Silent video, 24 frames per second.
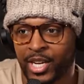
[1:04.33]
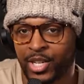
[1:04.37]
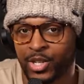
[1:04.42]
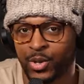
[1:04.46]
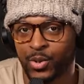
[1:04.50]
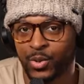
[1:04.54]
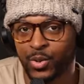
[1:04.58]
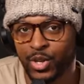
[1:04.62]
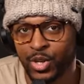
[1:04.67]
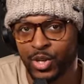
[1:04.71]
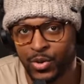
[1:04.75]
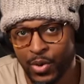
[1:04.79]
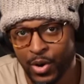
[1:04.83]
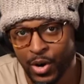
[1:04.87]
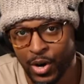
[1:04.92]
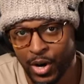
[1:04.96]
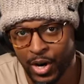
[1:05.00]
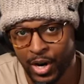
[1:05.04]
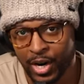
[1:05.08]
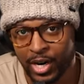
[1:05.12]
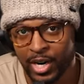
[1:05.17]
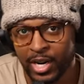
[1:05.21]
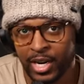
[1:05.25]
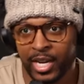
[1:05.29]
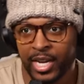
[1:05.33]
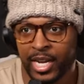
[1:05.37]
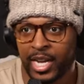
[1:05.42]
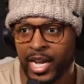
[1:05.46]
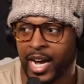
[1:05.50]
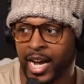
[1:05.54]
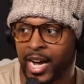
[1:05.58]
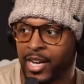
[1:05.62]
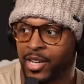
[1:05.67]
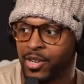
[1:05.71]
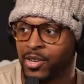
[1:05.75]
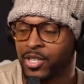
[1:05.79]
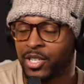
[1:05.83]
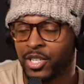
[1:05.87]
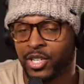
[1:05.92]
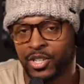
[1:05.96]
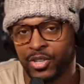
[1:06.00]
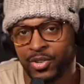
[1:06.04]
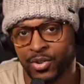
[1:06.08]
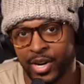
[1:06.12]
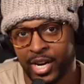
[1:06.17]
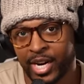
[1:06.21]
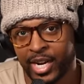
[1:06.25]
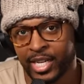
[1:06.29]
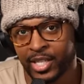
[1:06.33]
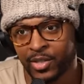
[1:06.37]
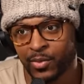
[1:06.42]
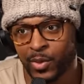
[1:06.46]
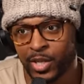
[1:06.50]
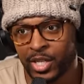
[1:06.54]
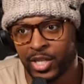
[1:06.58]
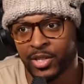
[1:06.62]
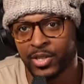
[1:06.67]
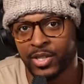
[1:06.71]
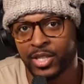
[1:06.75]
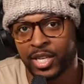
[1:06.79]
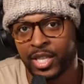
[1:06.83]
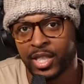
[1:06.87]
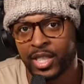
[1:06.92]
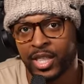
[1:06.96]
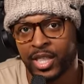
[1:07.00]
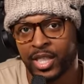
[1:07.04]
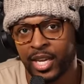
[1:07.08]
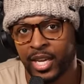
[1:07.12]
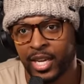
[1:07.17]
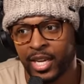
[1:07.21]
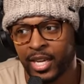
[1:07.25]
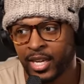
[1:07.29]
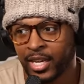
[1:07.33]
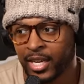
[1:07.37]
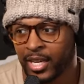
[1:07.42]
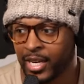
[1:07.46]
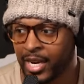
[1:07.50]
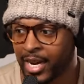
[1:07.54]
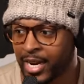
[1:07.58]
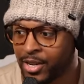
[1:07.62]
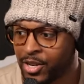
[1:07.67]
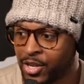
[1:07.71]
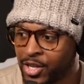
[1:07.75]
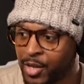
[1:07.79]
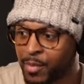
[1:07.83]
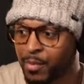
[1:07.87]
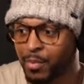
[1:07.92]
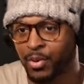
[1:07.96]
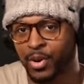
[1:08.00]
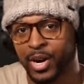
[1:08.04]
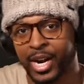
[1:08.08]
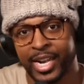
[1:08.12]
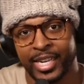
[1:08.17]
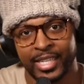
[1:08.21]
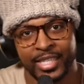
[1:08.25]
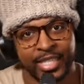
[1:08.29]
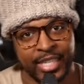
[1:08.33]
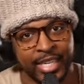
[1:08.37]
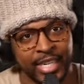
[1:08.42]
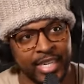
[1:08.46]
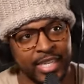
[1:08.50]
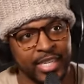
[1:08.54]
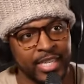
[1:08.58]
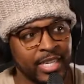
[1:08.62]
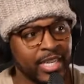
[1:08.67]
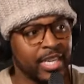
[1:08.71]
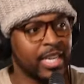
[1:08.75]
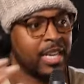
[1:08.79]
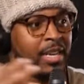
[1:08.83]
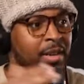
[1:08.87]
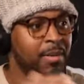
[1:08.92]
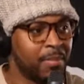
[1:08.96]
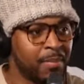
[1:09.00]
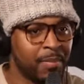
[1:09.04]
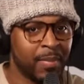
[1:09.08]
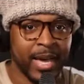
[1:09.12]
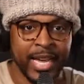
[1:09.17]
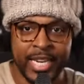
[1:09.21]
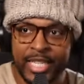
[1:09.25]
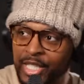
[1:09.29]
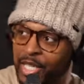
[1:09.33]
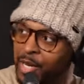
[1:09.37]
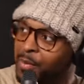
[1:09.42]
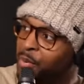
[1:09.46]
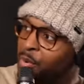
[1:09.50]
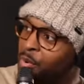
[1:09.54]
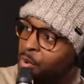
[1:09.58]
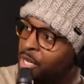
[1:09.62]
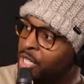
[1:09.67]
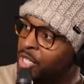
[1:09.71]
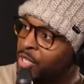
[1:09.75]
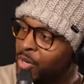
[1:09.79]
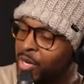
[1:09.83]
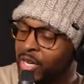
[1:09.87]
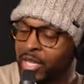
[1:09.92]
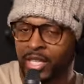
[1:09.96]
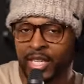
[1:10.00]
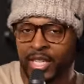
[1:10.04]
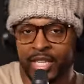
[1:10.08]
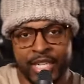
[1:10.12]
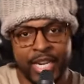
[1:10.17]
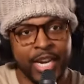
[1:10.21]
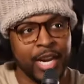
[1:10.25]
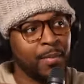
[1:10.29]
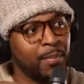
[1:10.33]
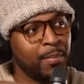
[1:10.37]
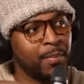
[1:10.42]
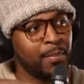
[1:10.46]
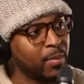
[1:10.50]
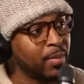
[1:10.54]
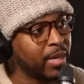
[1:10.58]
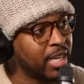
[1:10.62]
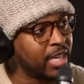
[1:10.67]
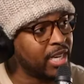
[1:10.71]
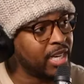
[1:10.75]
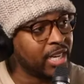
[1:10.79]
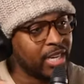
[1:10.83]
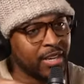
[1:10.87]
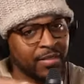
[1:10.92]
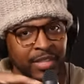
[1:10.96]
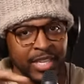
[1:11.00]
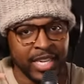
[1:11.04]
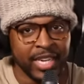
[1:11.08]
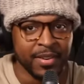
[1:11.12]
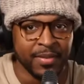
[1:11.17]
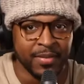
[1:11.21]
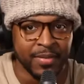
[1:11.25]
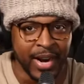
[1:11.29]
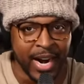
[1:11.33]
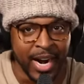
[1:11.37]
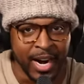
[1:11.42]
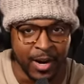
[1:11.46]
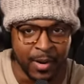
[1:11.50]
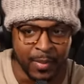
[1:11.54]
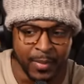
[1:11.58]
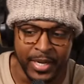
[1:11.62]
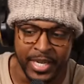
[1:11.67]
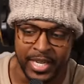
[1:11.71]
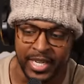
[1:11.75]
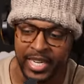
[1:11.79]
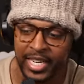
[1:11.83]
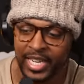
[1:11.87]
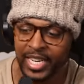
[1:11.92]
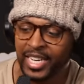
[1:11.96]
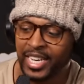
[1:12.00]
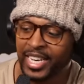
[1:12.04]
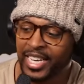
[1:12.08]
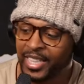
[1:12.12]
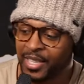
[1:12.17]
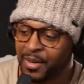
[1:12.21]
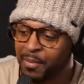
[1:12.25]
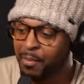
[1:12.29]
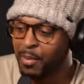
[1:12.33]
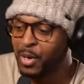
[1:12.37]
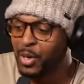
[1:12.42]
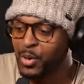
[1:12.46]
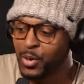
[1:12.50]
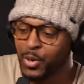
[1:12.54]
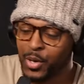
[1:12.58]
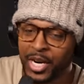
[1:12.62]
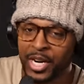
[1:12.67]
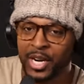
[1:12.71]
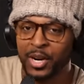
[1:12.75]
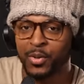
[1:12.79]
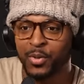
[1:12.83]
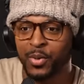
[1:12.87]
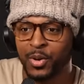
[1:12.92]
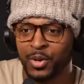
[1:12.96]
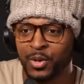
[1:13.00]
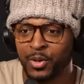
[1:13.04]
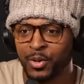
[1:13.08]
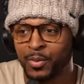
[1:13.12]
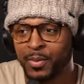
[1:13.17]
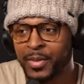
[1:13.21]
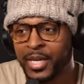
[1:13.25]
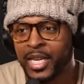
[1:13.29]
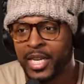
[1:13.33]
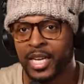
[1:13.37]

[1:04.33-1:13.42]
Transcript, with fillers: who you are, how you should dress, what you should think, and how you should process based upon sort of the temperament of the environment and the mood in the room.